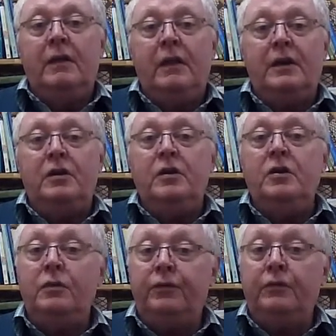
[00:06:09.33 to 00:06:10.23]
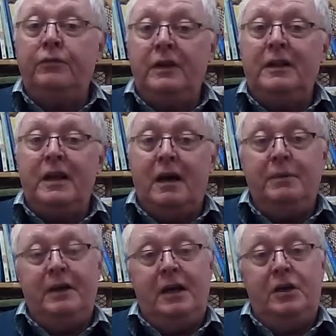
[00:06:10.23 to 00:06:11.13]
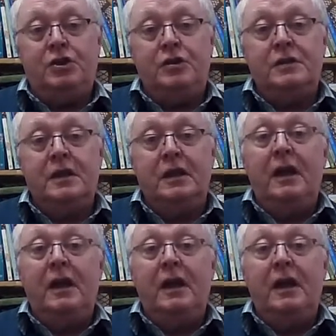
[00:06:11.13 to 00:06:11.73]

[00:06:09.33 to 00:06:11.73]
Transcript: that you fulfill the obligations